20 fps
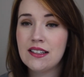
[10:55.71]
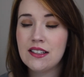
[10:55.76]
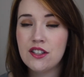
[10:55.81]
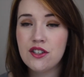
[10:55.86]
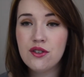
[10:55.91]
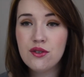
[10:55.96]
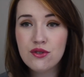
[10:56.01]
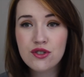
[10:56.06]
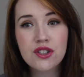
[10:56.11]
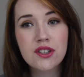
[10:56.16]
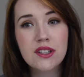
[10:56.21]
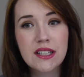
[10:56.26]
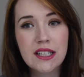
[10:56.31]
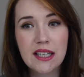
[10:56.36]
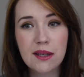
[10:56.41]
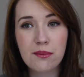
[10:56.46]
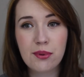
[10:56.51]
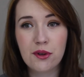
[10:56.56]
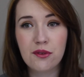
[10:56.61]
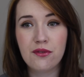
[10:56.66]

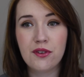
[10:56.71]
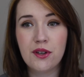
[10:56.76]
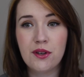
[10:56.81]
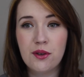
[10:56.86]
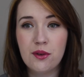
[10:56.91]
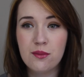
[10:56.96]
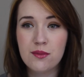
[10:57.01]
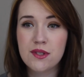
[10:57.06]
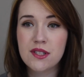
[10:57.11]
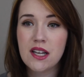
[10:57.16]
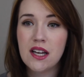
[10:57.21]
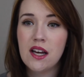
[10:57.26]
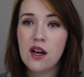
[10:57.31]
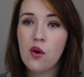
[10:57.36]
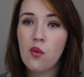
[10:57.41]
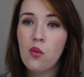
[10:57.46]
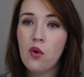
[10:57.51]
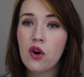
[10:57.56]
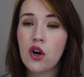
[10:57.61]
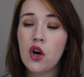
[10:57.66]
usually in perfumes
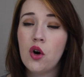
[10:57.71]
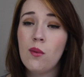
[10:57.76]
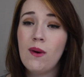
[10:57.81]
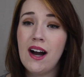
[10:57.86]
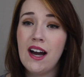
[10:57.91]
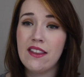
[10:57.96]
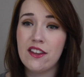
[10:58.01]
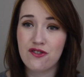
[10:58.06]
will go by